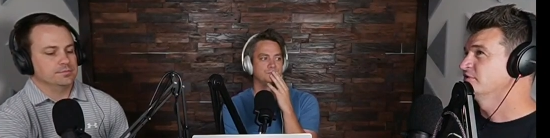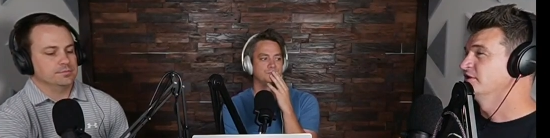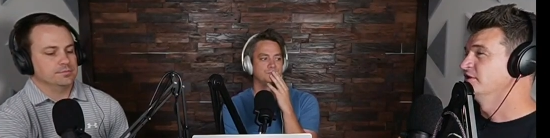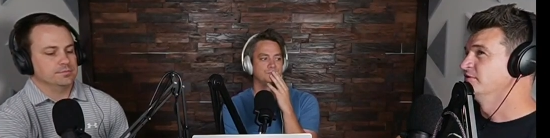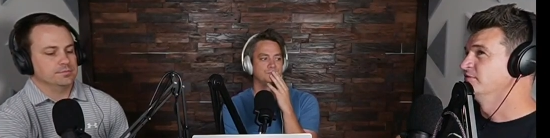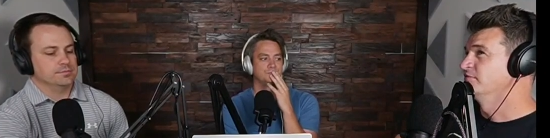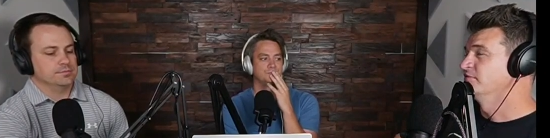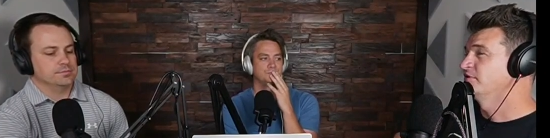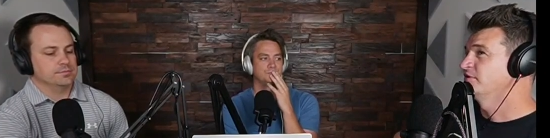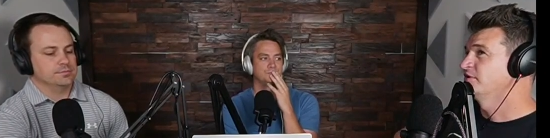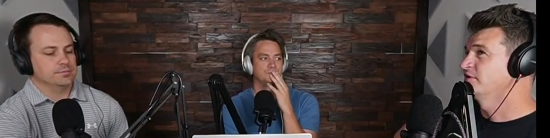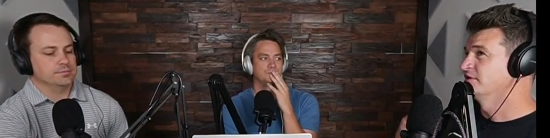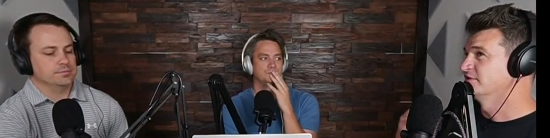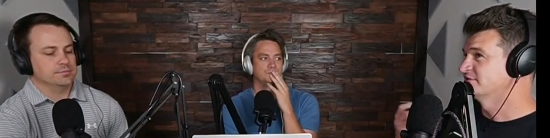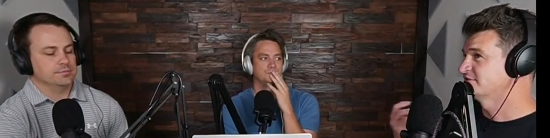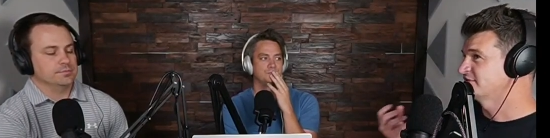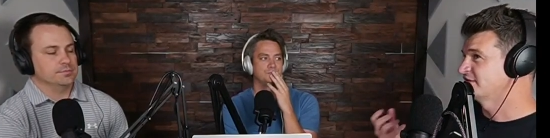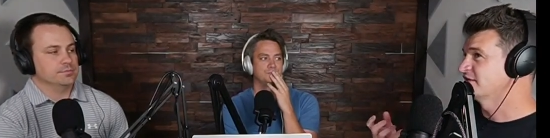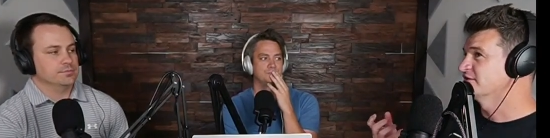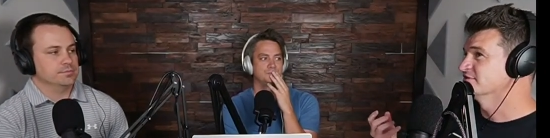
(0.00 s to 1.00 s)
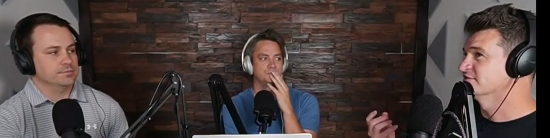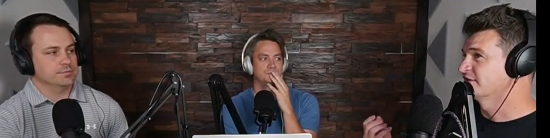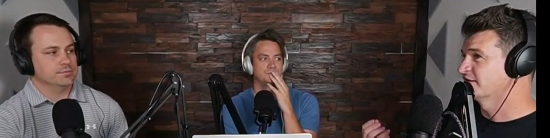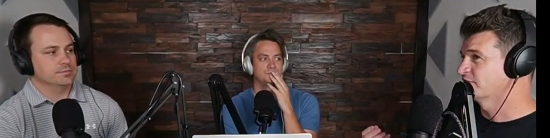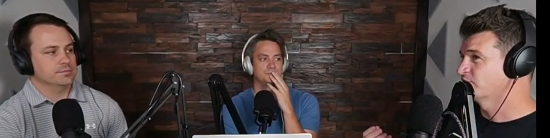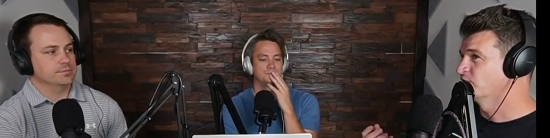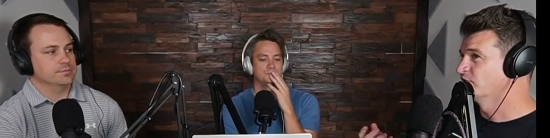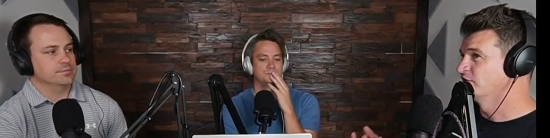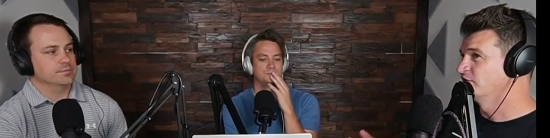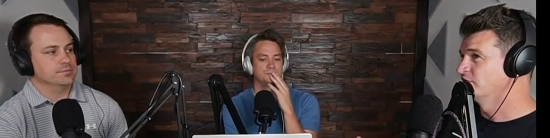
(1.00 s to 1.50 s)
Speaker 1: and it sounds like
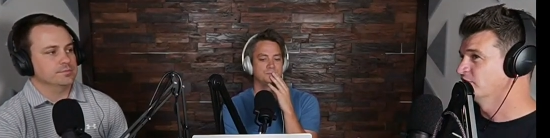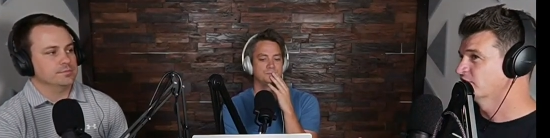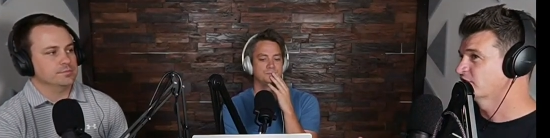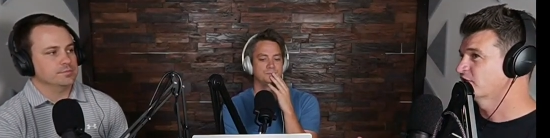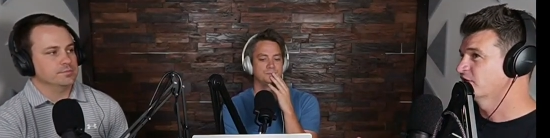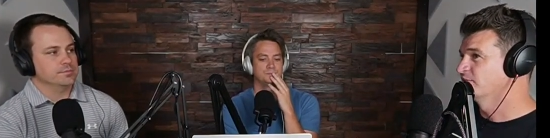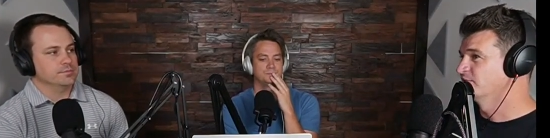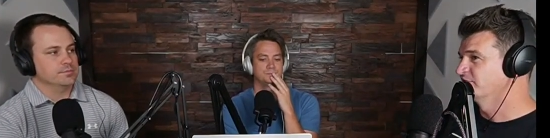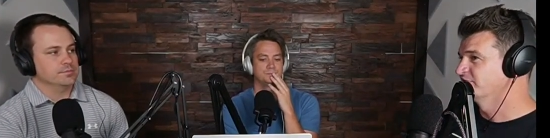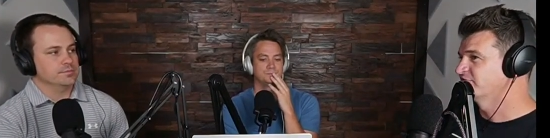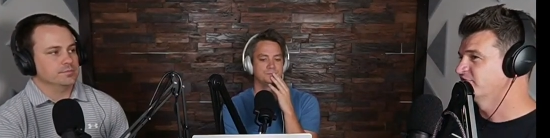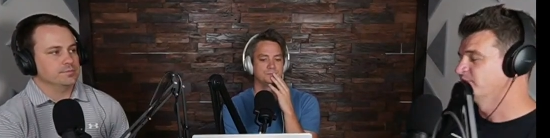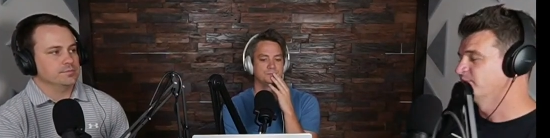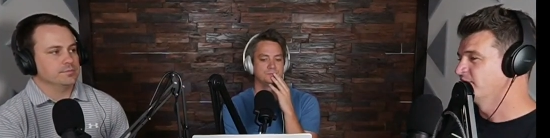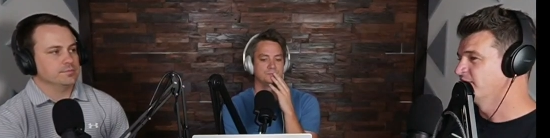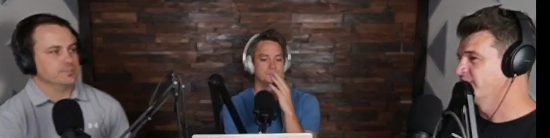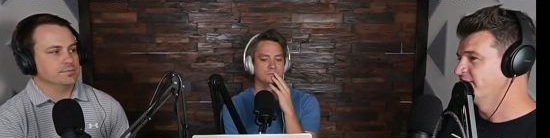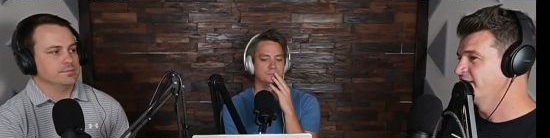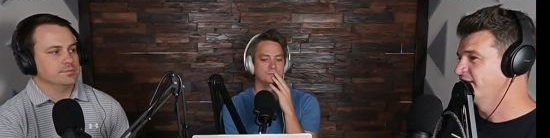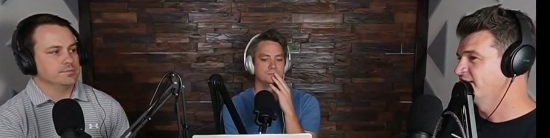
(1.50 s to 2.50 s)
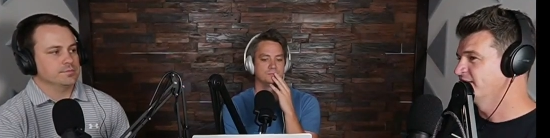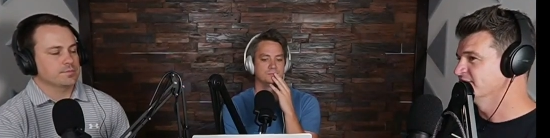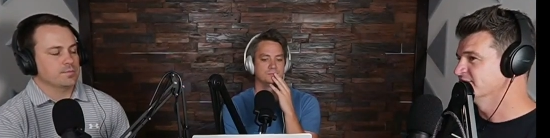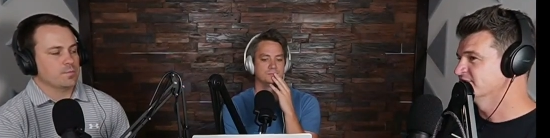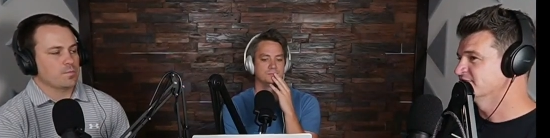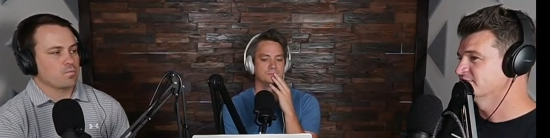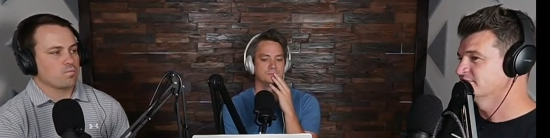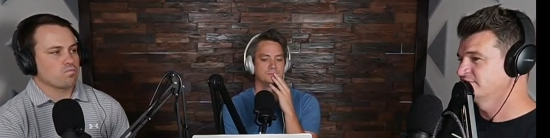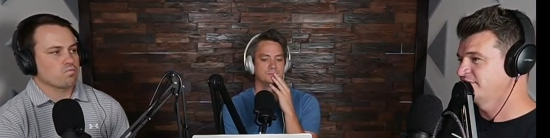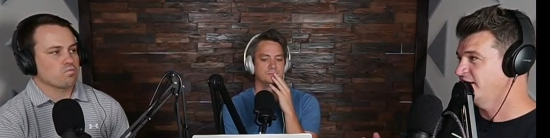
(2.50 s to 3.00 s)
where you're coming from on that
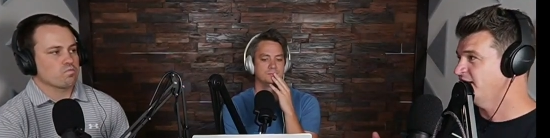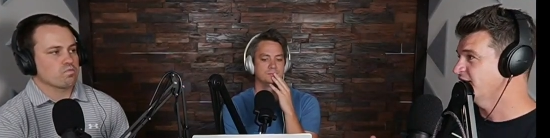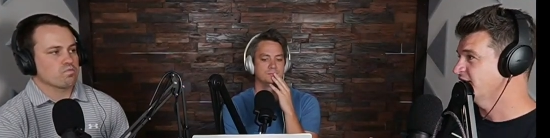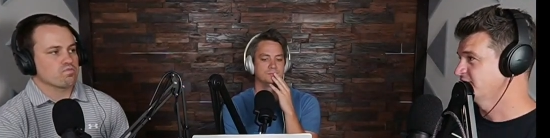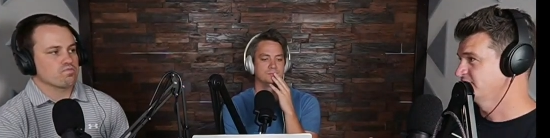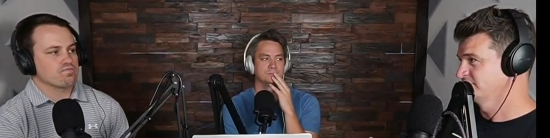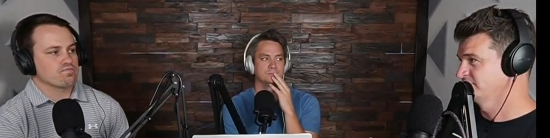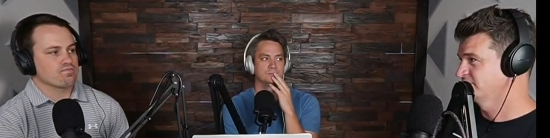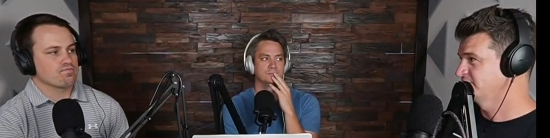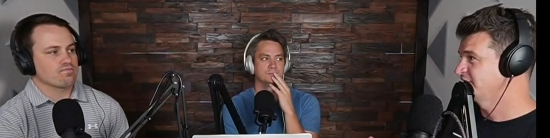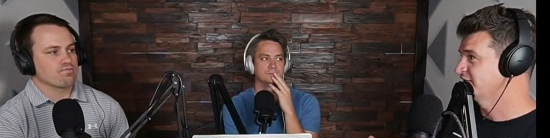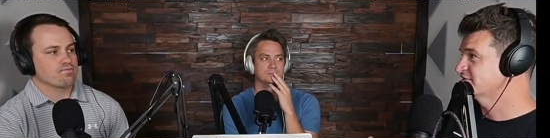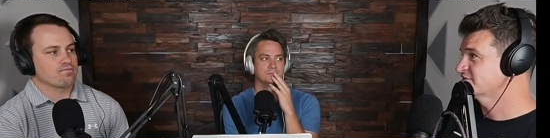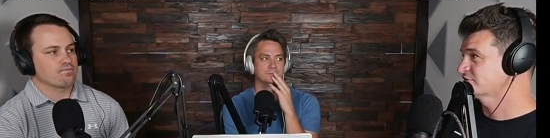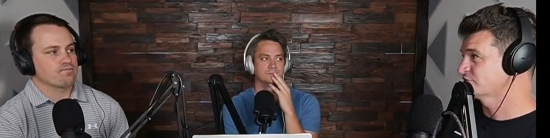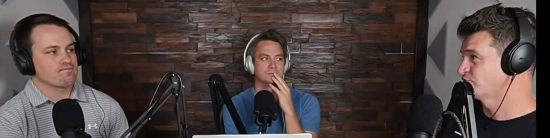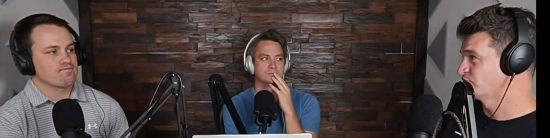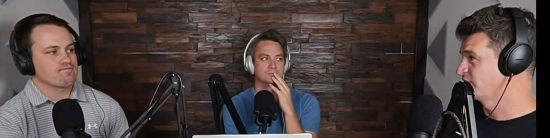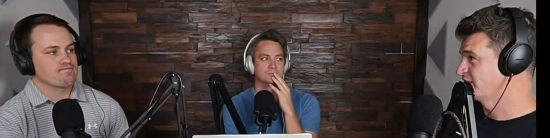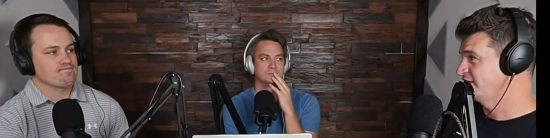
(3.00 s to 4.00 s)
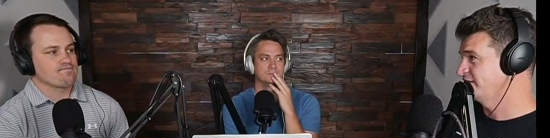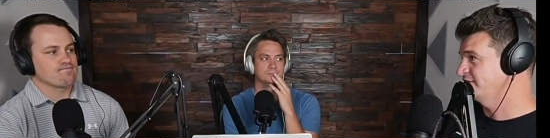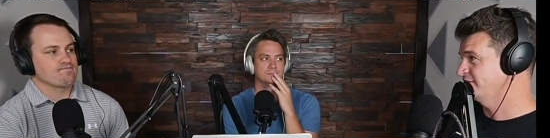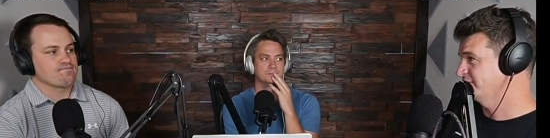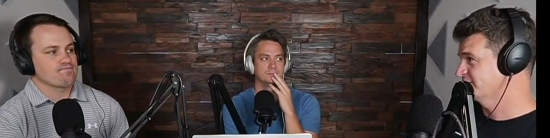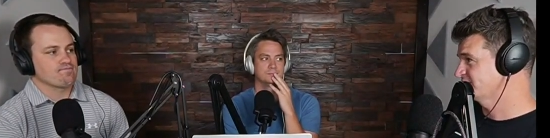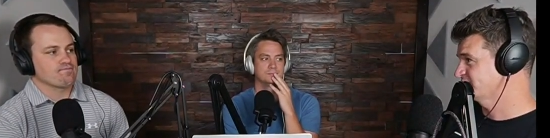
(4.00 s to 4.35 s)
is, yeah, that's great.